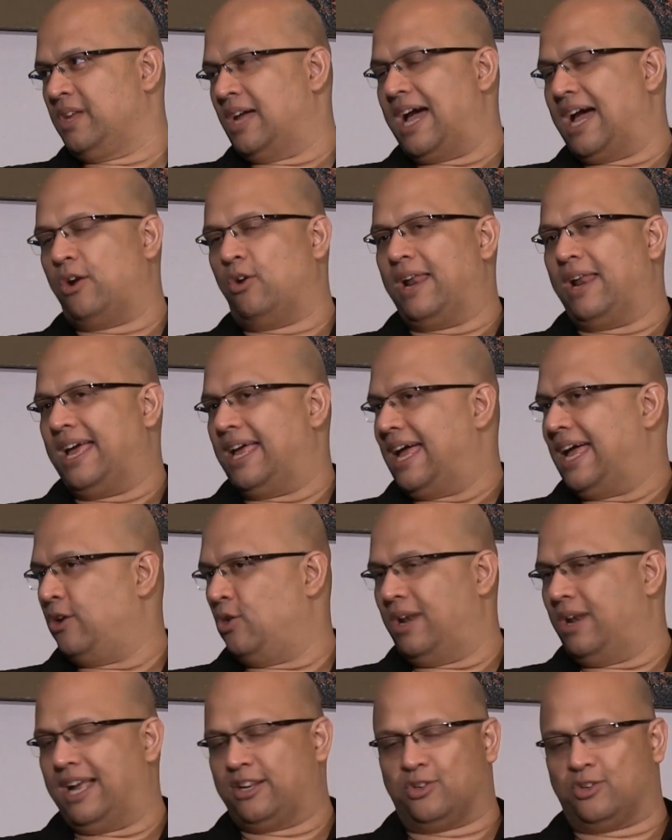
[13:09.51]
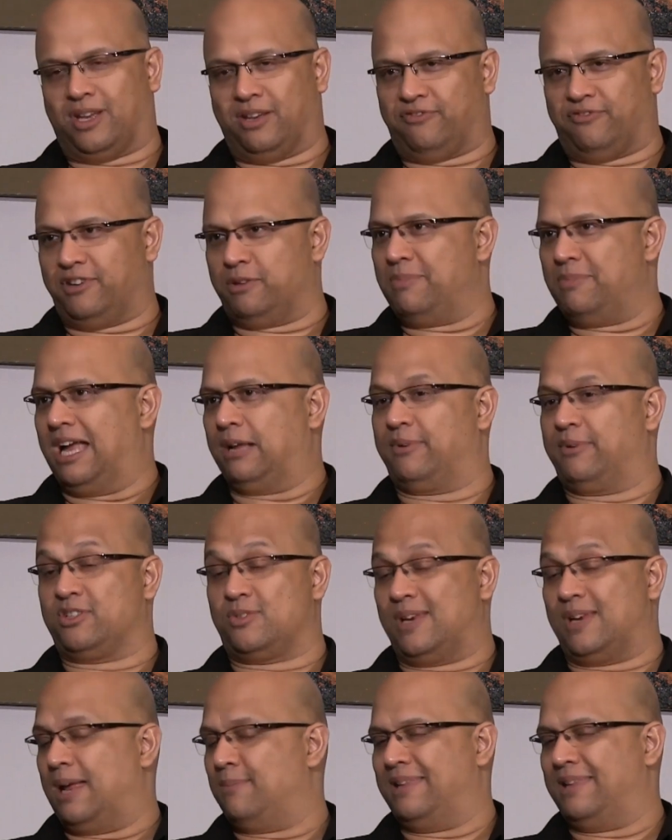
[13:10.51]
I don't like to give feedback, because
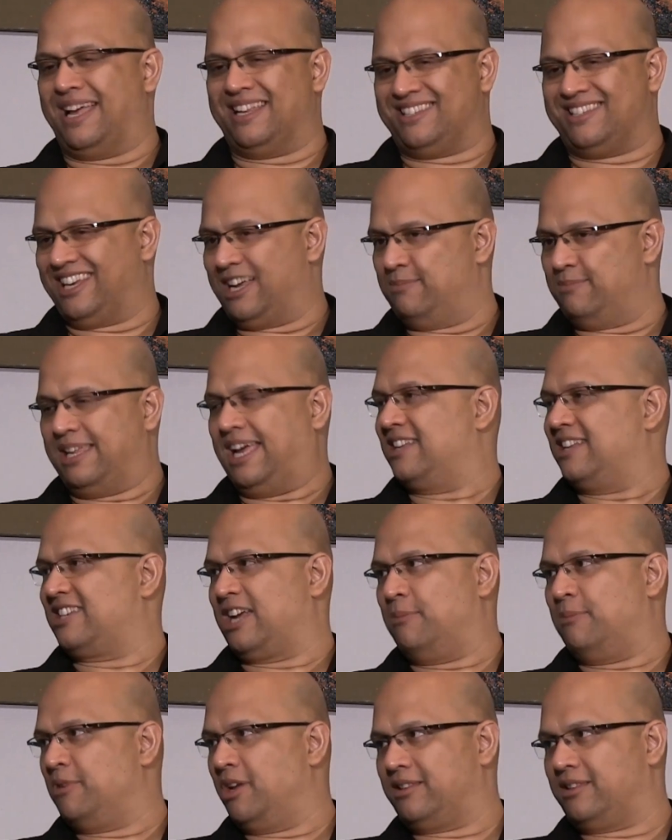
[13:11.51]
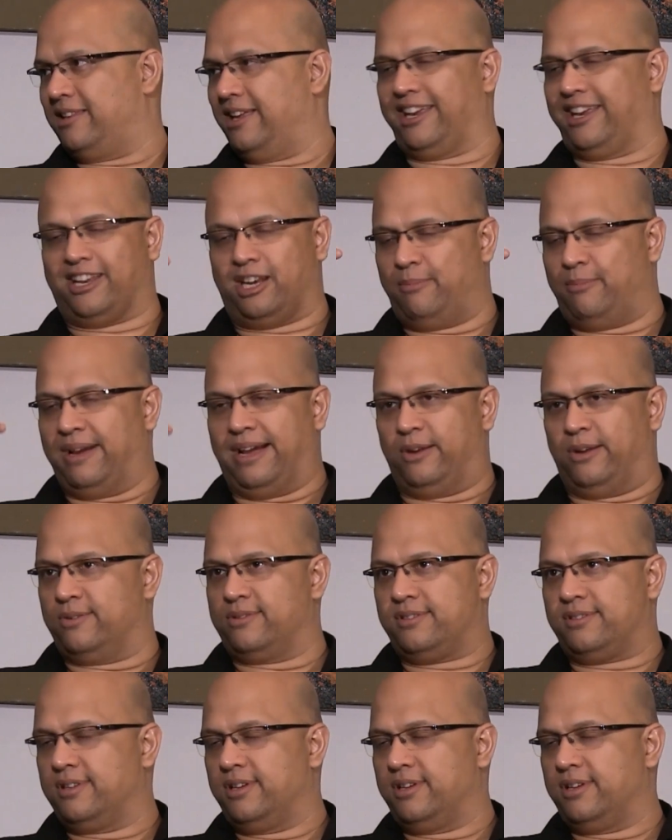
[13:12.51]
when I'm dancing. I'm not thinking about,